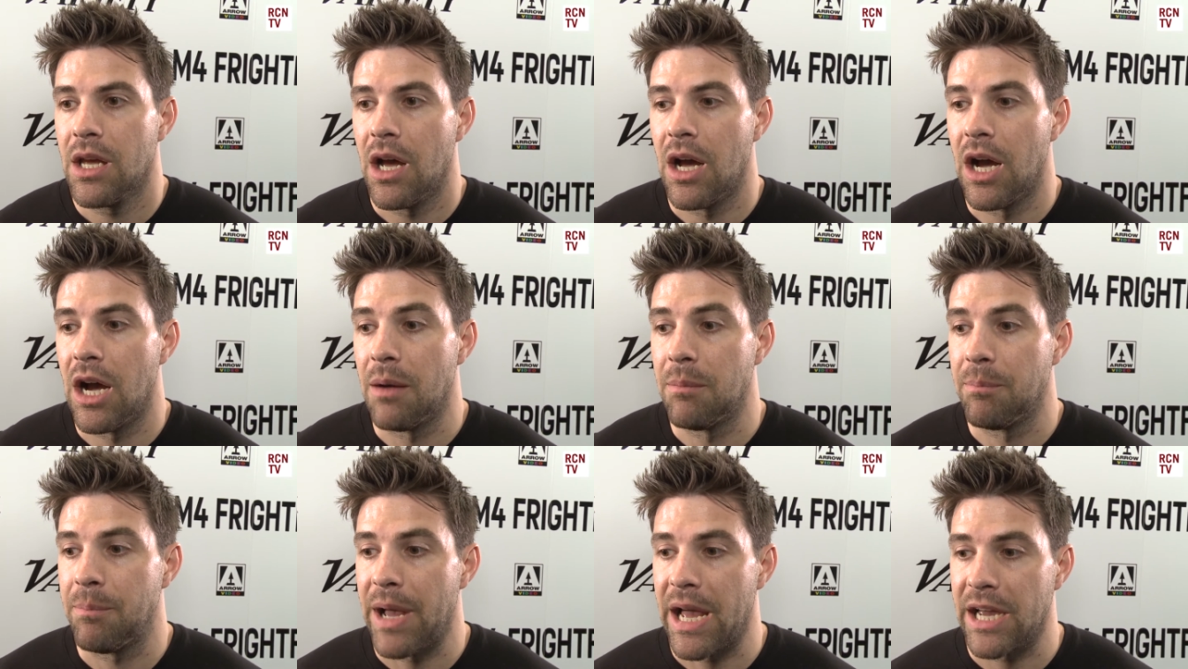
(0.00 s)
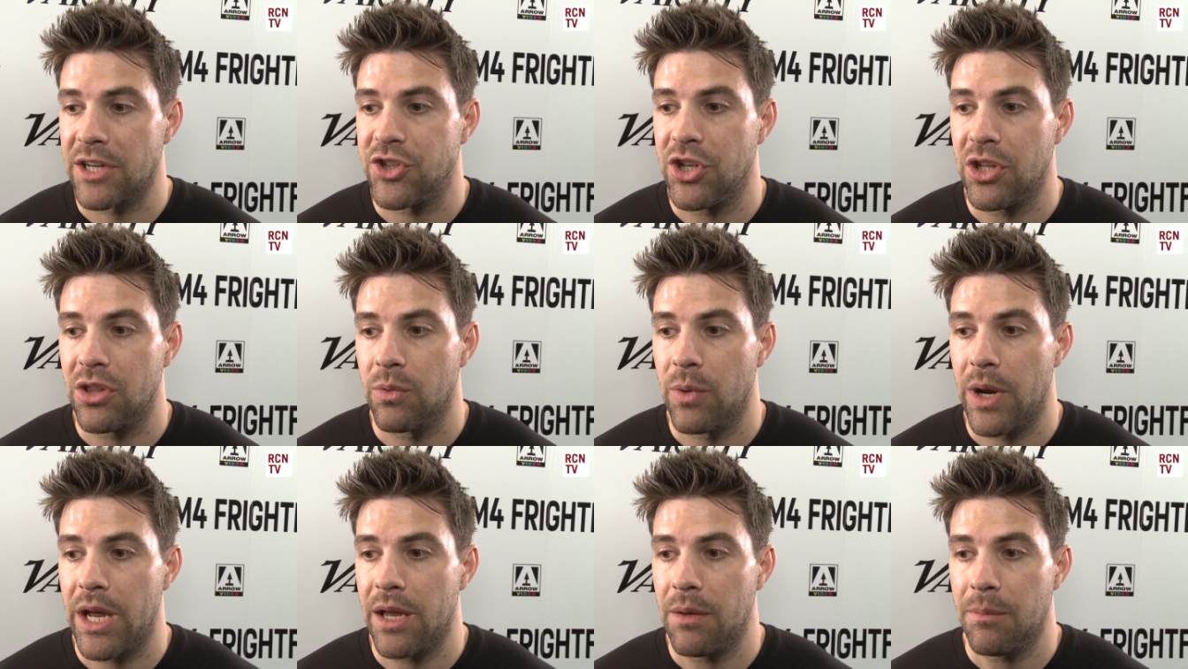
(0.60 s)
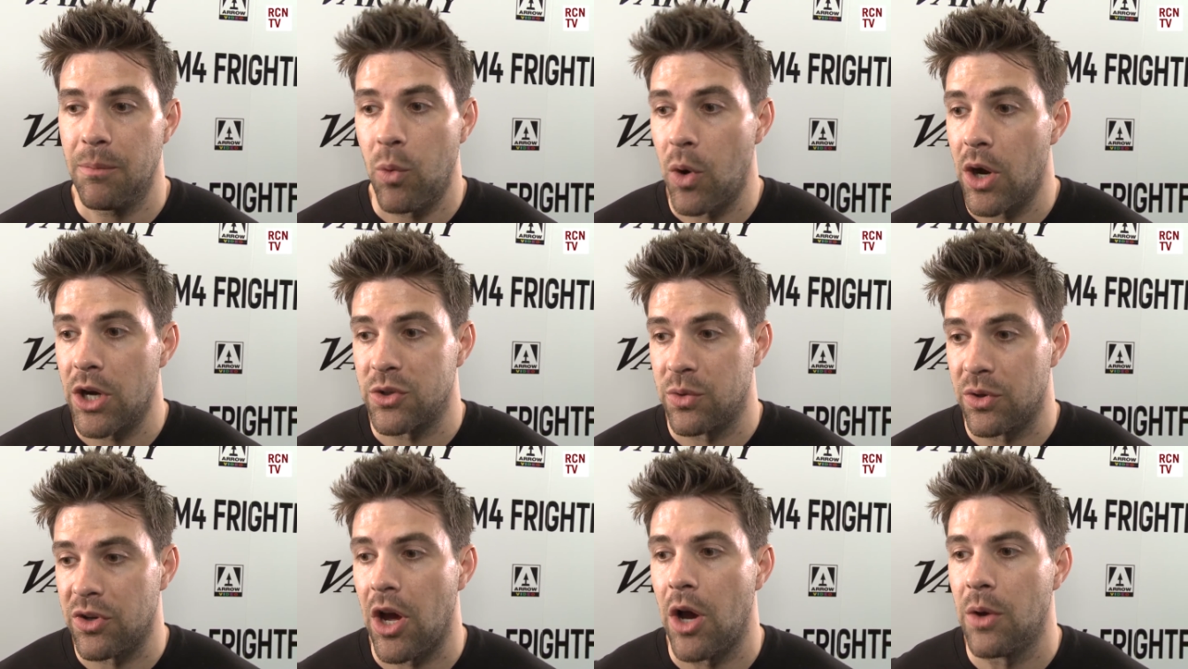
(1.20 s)
Um, but actually, the way it
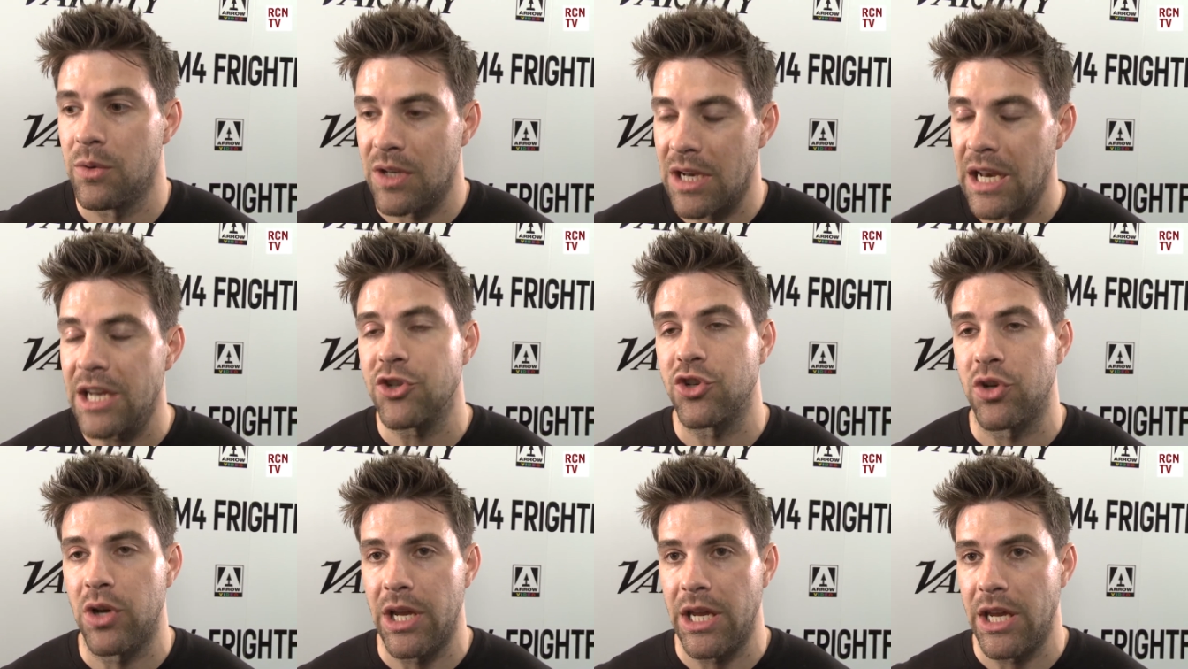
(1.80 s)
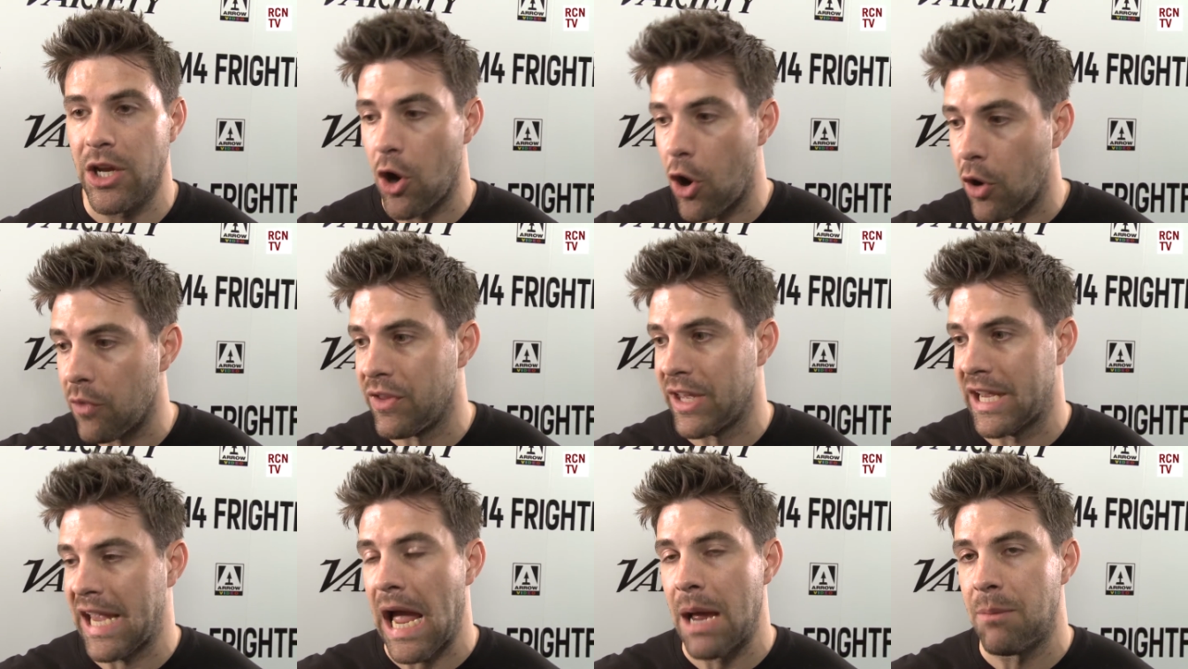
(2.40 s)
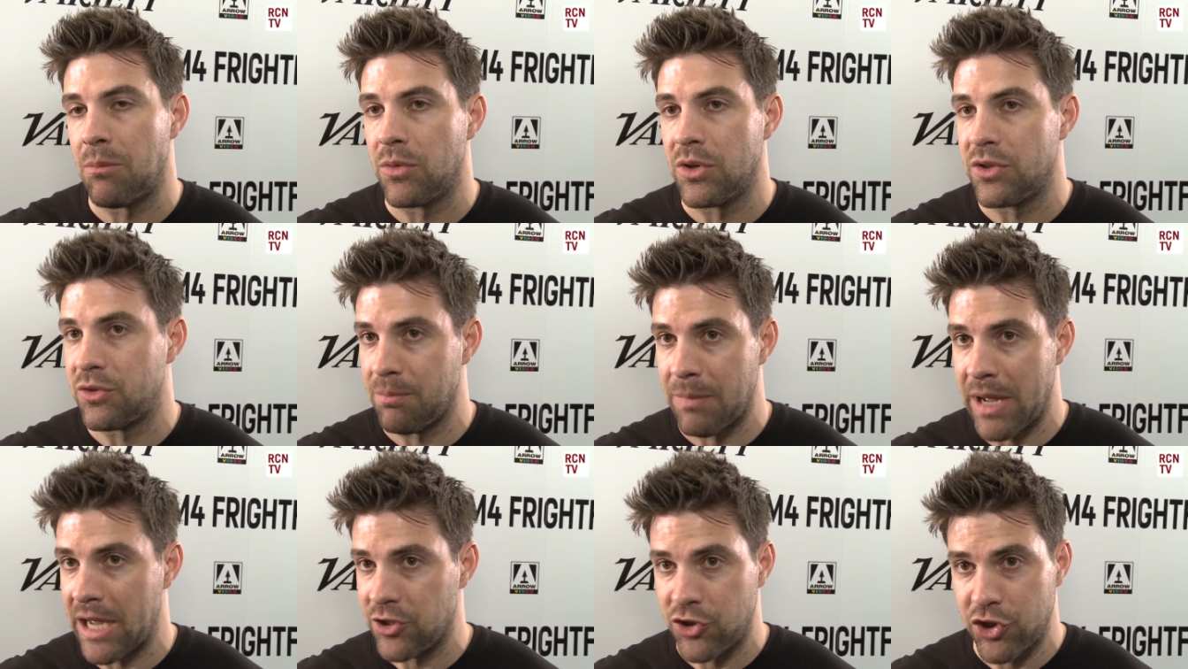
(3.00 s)
worked was I was literally on the camera's
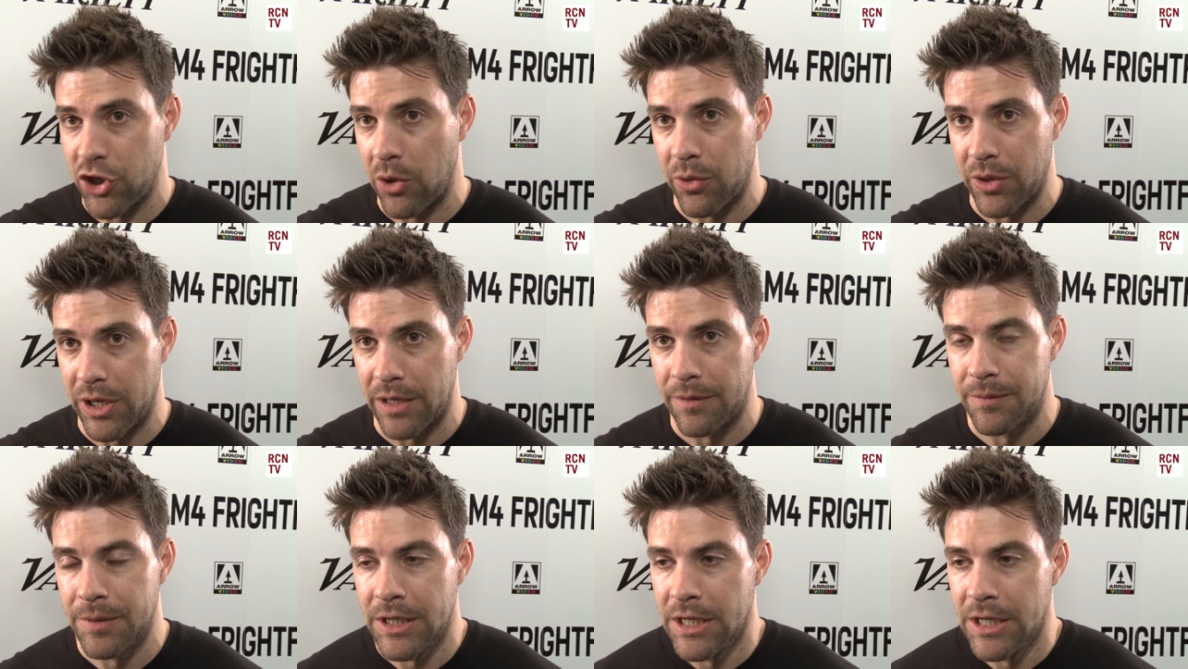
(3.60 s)
man's shoulder.